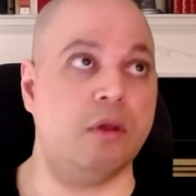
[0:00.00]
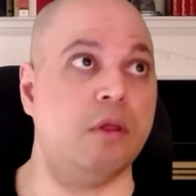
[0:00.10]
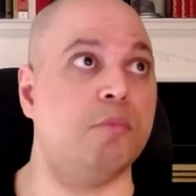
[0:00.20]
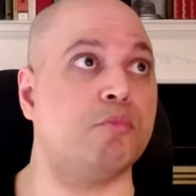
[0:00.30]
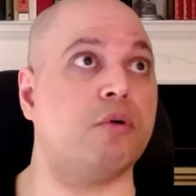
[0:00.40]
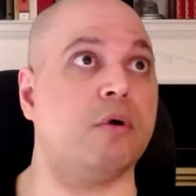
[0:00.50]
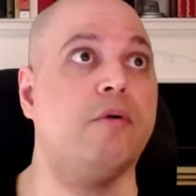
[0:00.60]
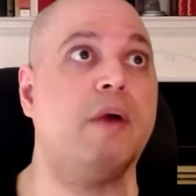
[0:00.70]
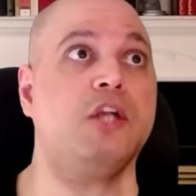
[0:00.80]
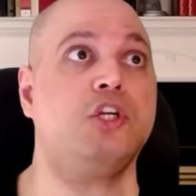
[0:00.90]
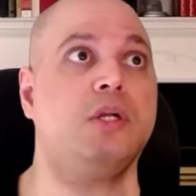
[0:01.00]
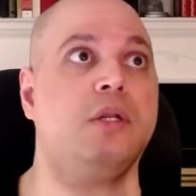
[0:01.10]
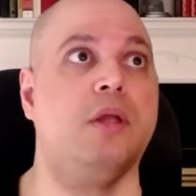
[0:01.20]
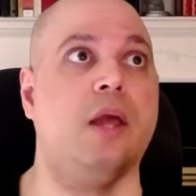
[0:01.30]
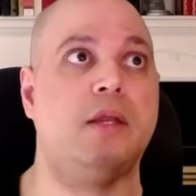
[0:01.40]

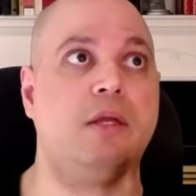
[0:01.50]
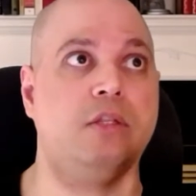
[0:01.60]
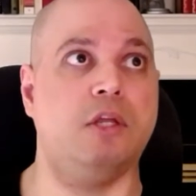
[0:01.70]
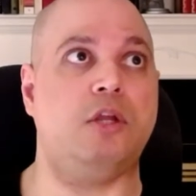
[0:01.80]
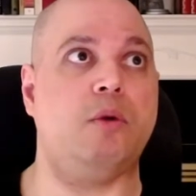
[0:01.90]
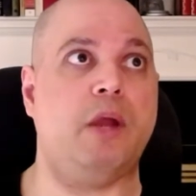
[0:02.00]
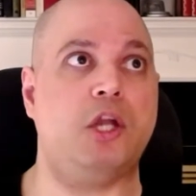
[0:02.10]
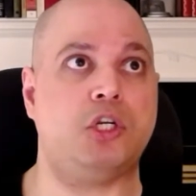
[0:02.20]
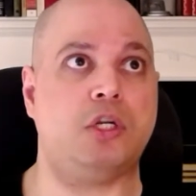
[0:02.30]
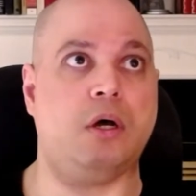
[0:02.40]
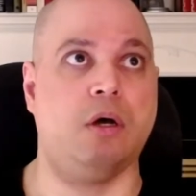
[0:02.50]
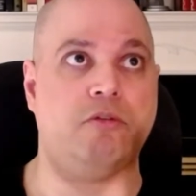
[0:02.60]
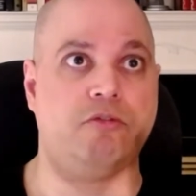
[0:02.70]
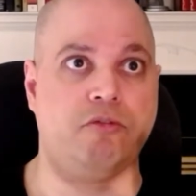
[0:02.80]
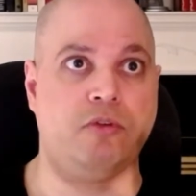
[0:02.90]
progression and continuation
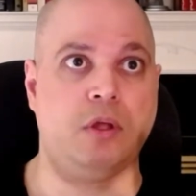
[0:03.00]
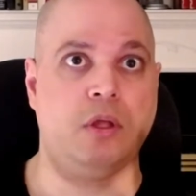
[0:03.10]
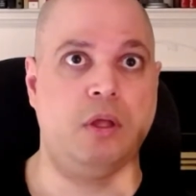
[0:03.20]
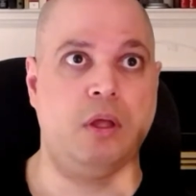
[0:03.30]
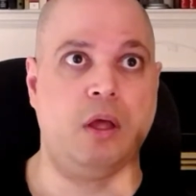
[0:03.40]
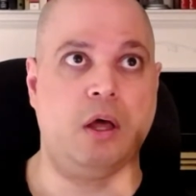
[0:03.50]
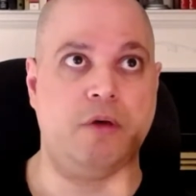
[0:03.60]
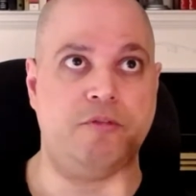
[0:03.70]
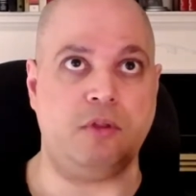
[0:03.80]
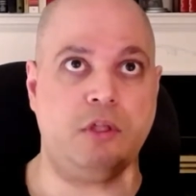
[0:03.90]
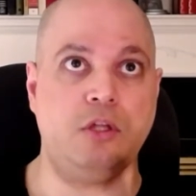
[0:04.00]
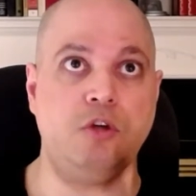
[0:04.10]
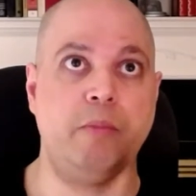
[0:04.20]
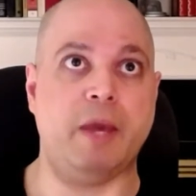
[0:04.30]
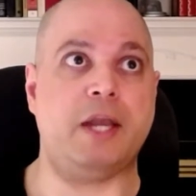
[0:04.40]
of
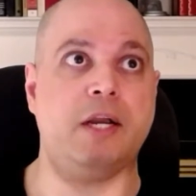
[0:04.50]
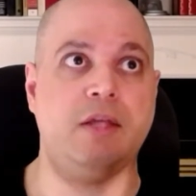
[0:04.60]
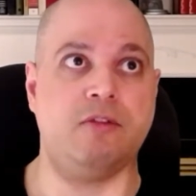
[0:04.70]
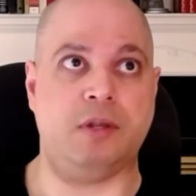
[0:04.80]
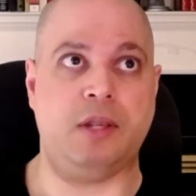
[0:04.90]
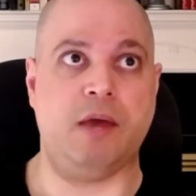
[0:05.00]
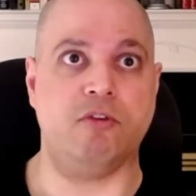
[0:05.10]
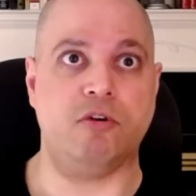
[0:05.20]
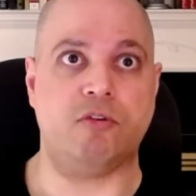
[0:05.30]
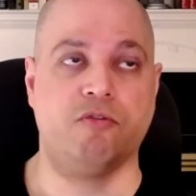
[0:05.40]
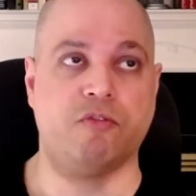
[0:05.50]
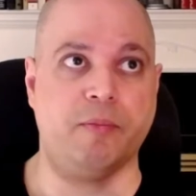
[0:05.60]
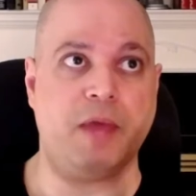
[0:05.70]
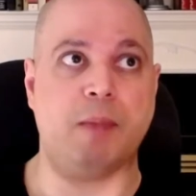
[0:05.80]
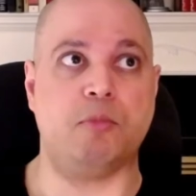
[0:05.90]
humanity's endeavors, from
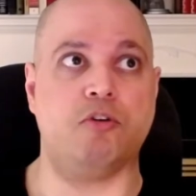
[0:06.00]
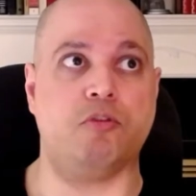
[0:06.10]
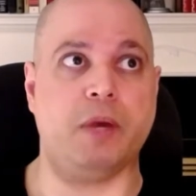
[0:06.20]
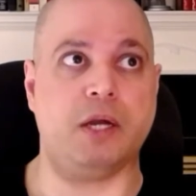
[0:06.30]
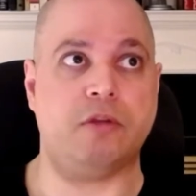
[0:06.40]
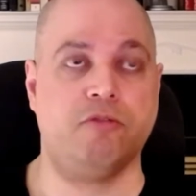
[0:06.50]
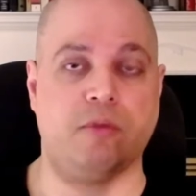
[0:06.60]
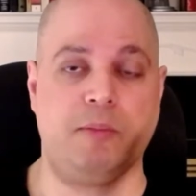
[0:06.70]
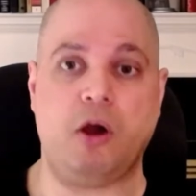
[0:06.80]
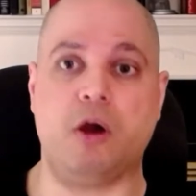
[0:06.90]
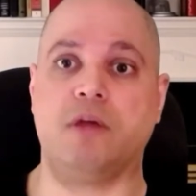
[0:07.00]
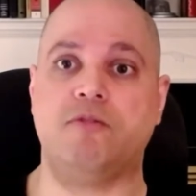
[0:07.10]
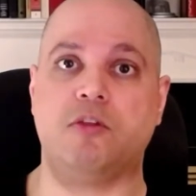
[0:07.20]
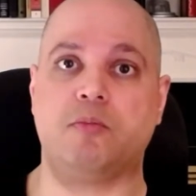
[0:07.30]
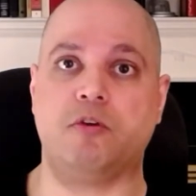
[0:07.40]
that perspective, from the
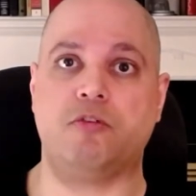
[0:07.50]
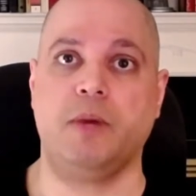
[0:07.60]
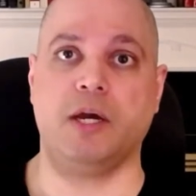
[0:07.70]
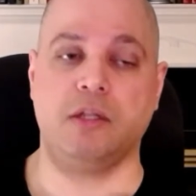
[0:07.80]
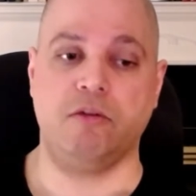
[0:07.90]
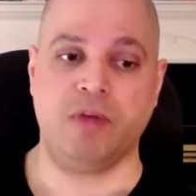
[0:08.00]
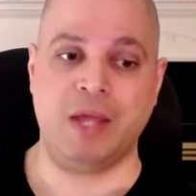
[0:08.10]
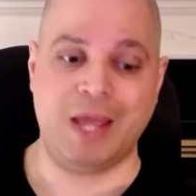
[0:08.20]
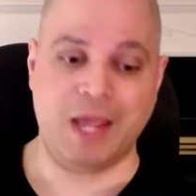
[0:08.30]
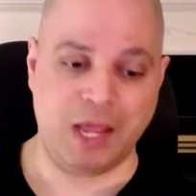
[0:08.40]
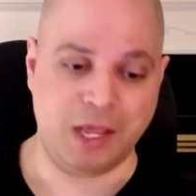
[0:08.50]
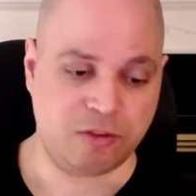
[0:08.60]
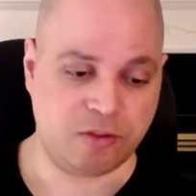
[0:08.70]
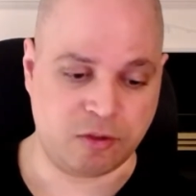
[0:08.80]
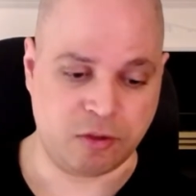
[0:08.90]
archivist perspective,
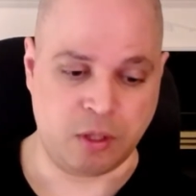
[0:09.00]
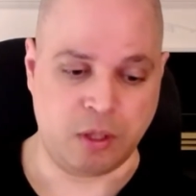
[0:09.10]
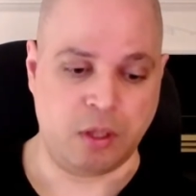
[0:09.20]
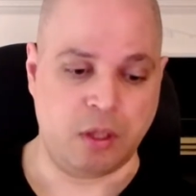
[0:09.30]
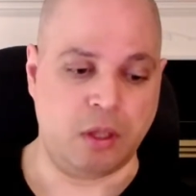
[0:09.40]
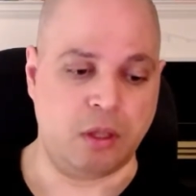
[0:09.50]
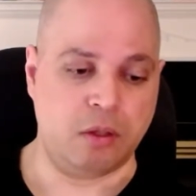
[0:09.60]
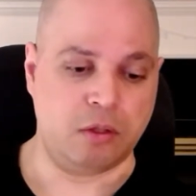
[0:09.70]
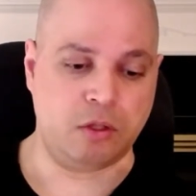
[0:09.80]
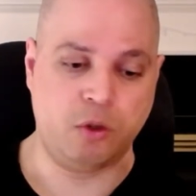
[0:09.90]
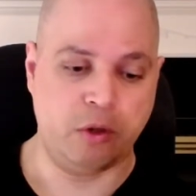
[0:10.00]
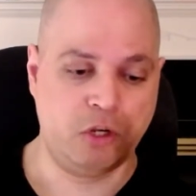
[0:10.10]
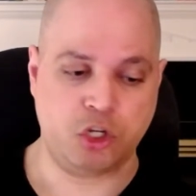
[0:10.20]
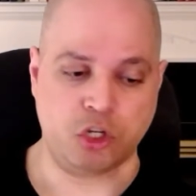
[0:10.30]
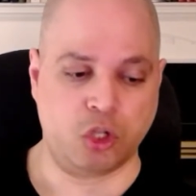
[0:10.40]
it's going to
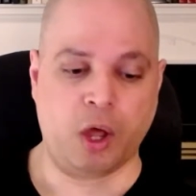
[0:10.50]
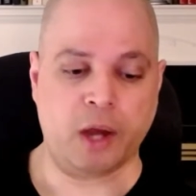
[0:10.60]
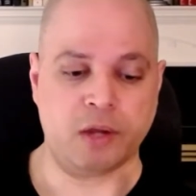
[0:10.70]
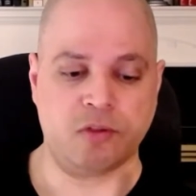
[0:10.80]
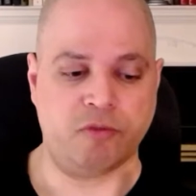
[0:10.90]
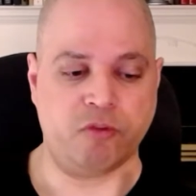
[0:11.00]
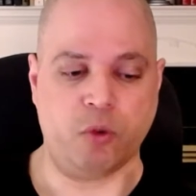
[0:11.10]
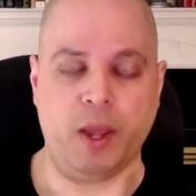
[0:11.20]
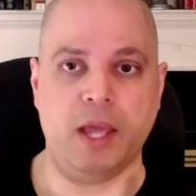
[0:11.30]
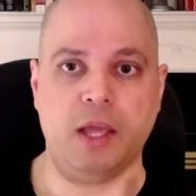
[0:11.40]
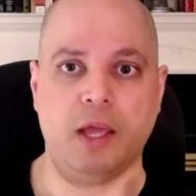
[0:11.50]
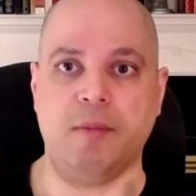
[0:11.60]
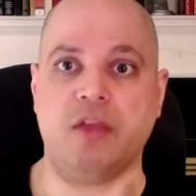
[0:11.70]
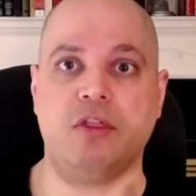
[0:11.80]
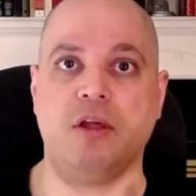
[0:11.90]
just lock stuff away and
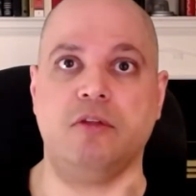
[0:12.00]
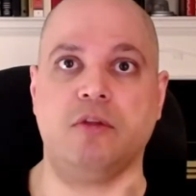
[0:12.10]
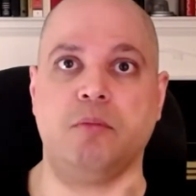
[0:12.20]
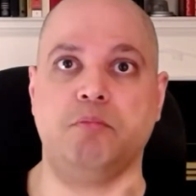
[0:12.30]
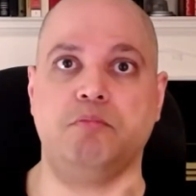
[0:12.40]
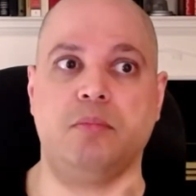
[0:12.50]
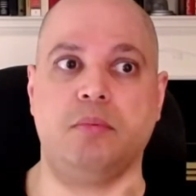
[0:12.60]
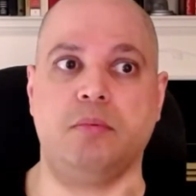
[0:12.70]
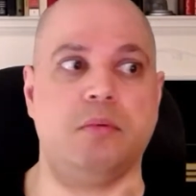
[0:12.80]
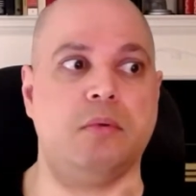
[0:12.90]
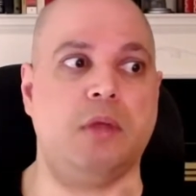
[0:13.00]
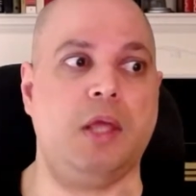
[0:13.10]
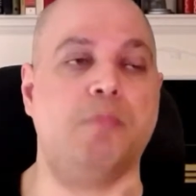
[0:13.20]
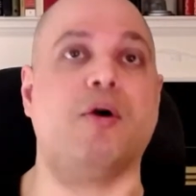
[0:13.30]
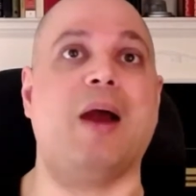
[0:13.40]
make things
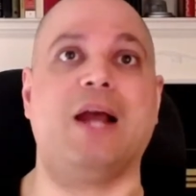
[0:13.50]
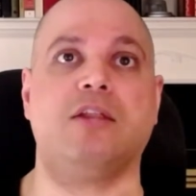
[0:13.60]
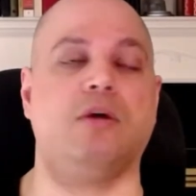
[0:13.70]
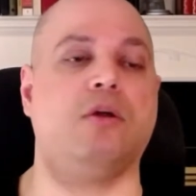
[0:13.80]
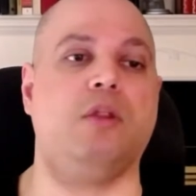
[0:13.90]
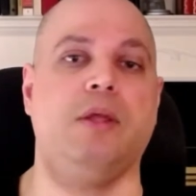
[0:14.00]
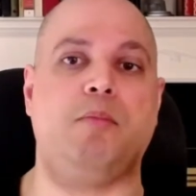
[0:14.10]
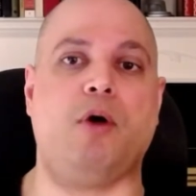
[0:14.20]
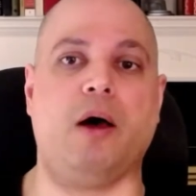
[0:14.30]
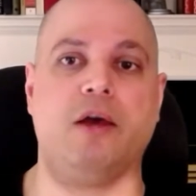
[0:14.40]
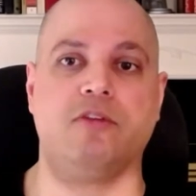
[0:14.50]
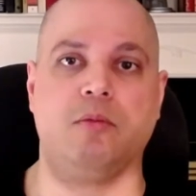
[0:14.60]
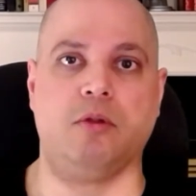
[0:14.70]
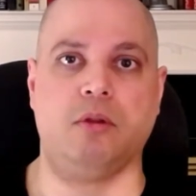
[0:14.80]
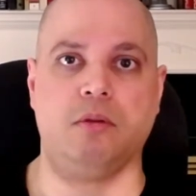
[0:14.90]
impractical,
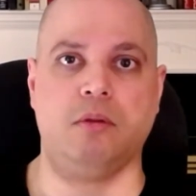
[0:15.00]
impossible.